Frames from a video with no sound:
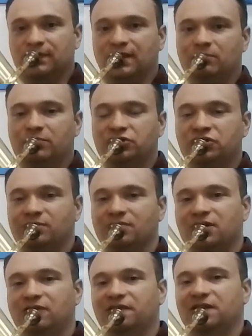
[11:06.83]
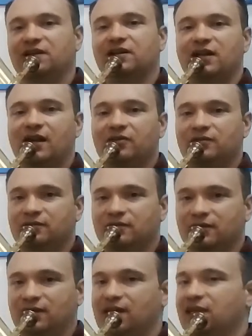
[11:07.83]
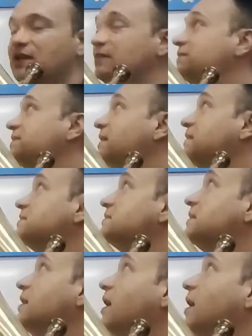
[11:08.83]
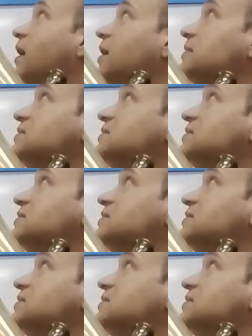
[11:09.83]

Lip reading: Then put your middle finger down. That gives us our